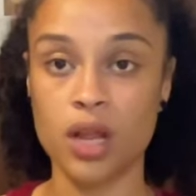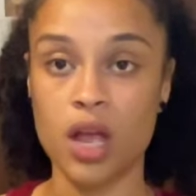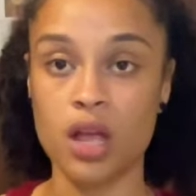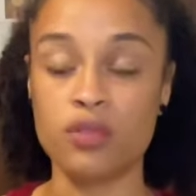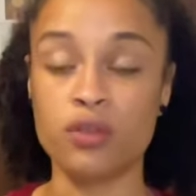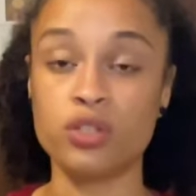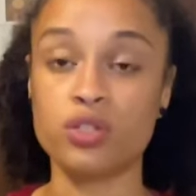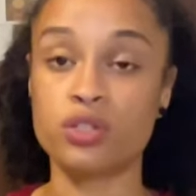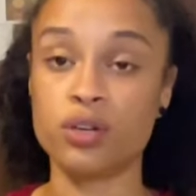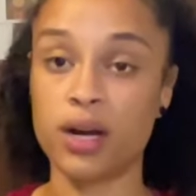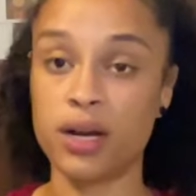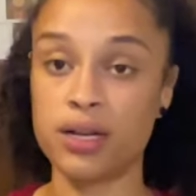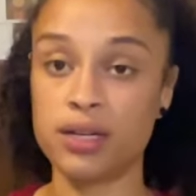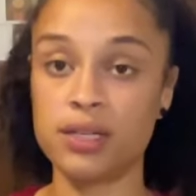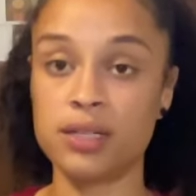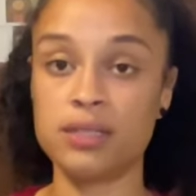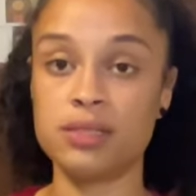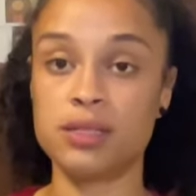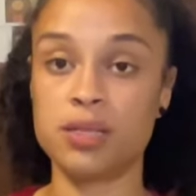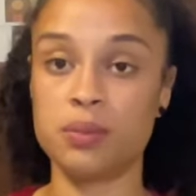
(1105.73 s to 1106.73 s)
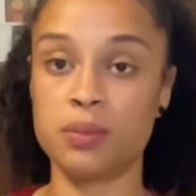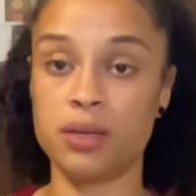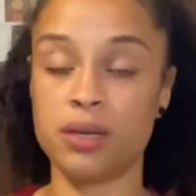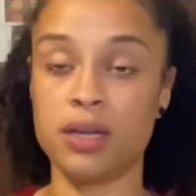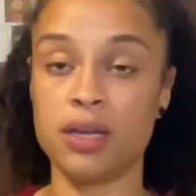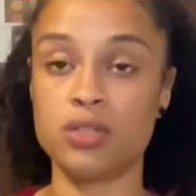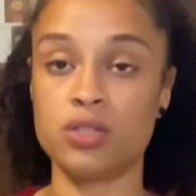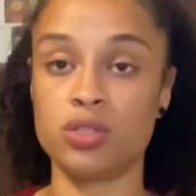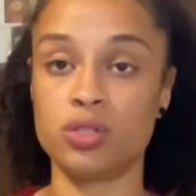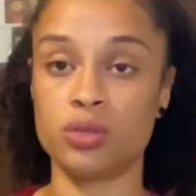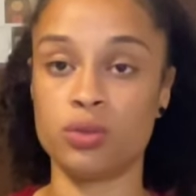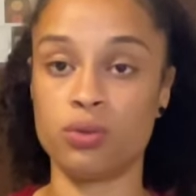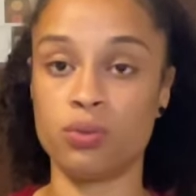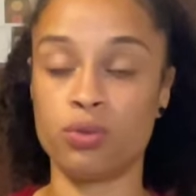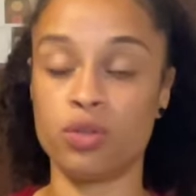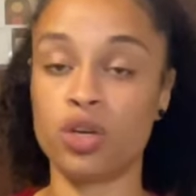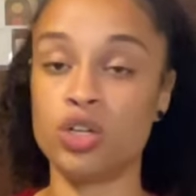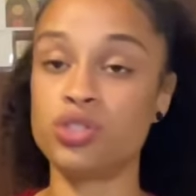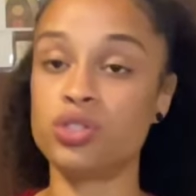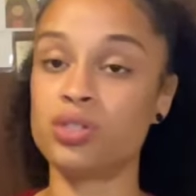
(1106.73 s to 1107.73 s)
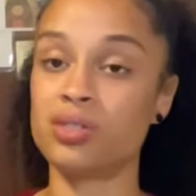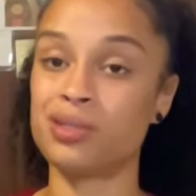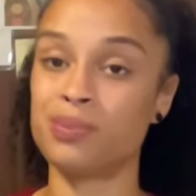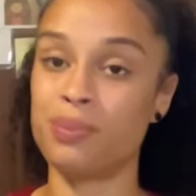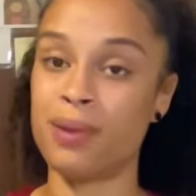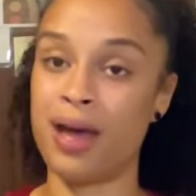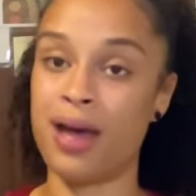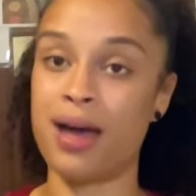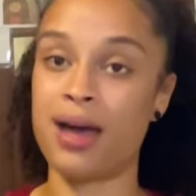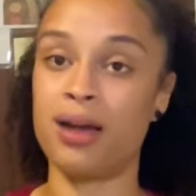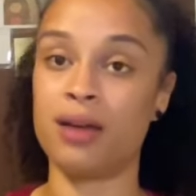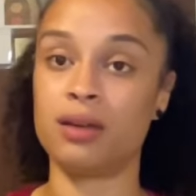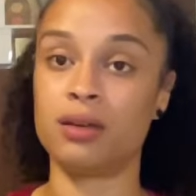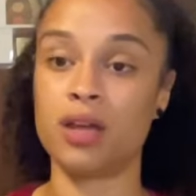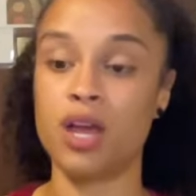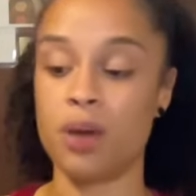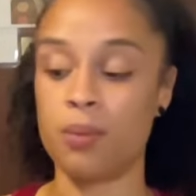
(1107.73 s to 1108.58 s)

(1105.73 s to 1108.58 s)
They're trying to intimidate you. They're just mad